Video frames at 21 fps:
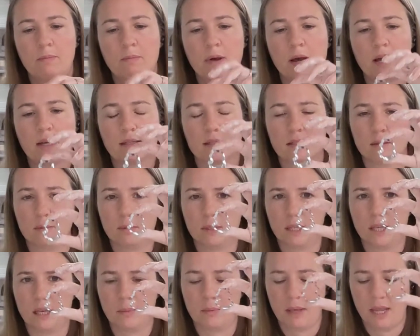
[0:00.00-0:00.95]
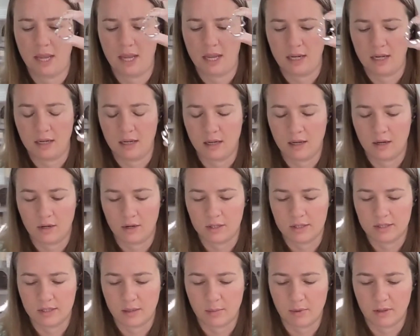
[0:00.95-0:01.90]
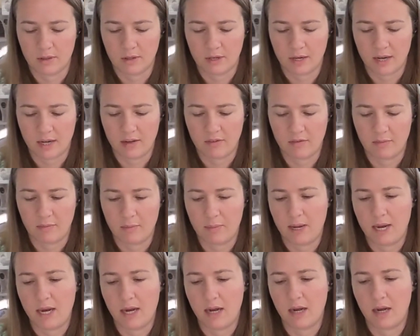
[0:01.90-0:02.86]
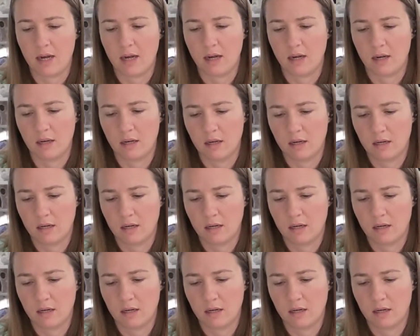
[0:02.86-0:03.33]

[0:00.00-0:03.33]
Possibly a panda or some other kind of bear.